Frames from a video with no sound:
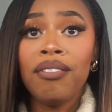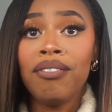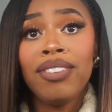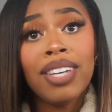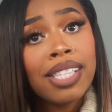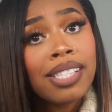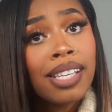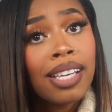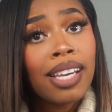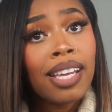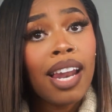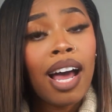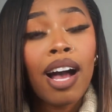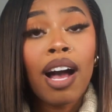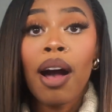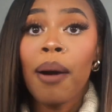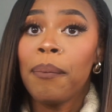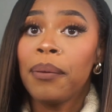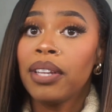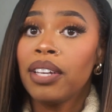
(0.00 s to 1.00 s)
visit a
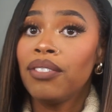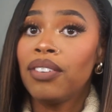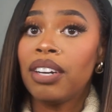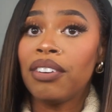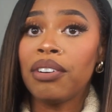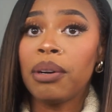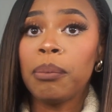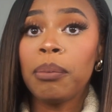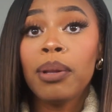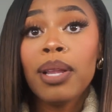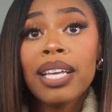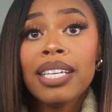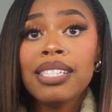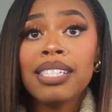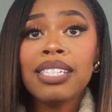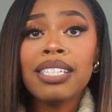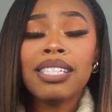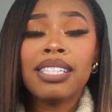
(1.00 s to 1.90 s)
couple of different places